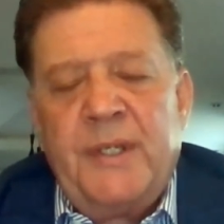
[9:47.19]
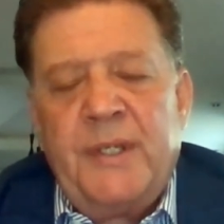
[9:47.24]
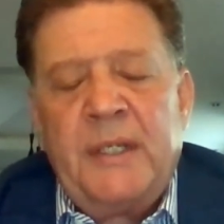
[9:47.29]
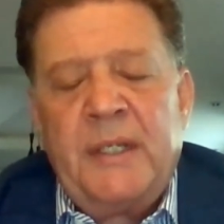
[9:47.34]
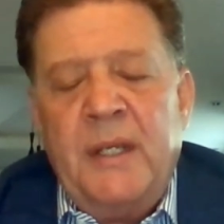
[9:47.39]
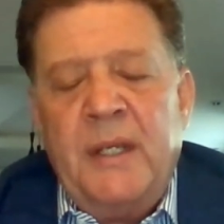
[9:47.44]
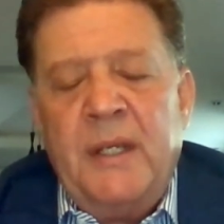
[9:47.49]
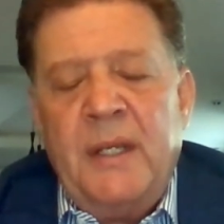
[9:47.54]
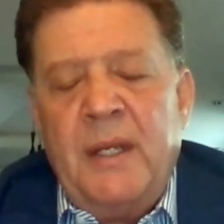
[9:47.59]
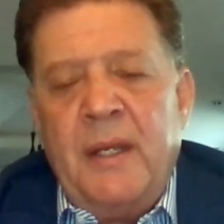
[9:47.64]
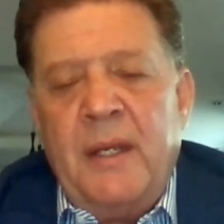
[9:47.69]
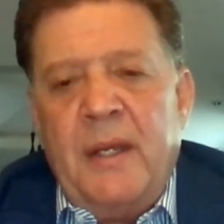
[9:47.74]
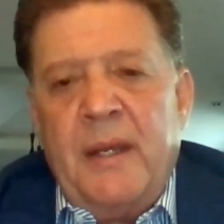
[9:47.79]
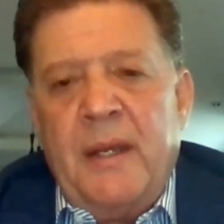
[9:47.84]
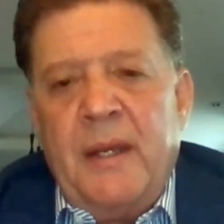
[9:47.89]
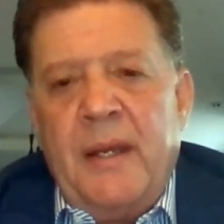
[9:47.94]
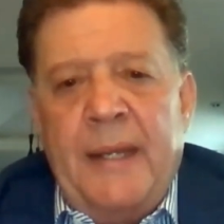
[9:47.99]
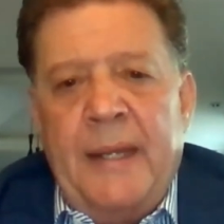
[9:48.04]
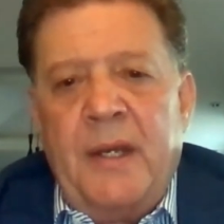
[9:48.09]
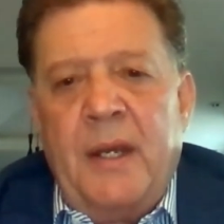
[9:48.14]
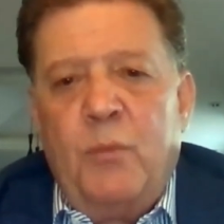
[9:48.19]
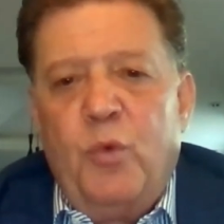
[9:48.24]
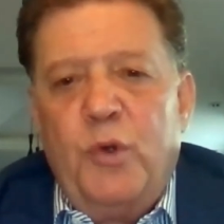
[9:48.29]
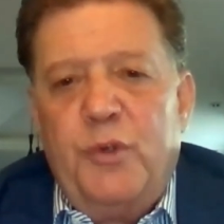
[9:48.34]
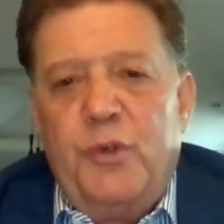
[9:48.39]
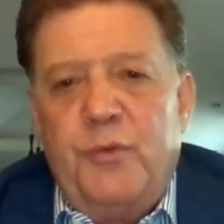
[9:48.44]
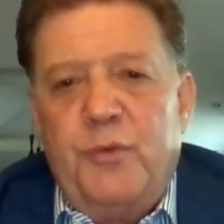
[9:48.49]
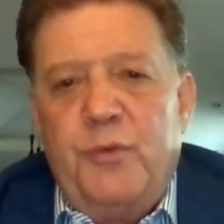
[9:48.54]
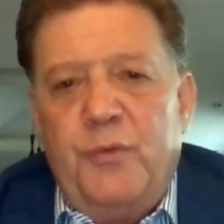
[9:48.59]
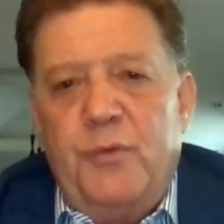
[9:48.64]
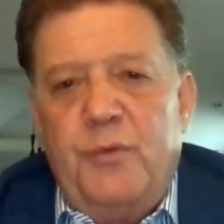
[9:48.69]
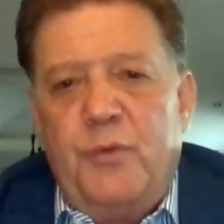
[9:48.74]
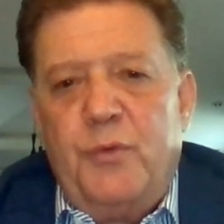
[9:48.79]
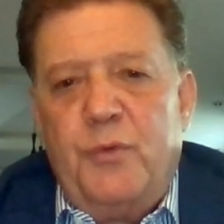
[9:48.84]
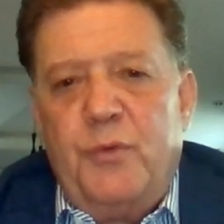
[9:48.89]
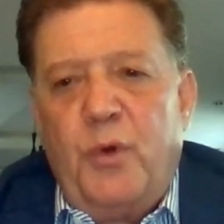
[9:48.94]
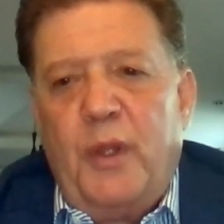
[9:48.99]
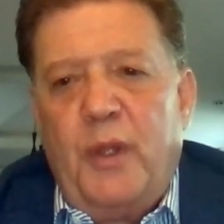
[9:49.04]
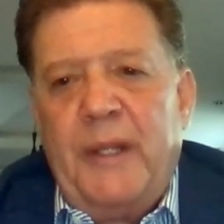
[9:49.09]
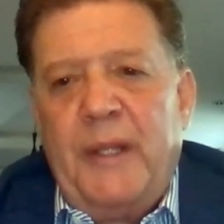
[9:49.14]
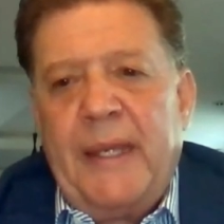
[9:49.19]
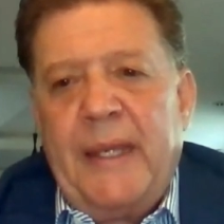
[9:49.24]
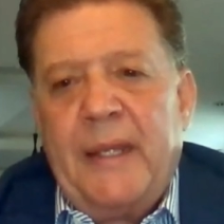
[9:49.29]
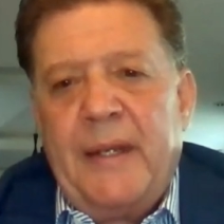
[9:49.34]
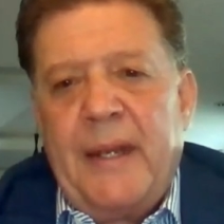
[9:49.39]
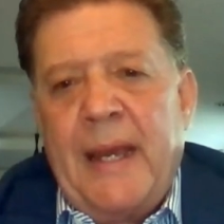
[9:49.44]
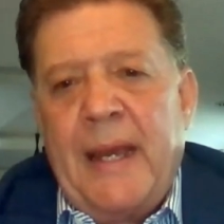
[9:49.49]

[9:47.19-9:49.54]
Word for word: Mm. And uh, we're drilling it now.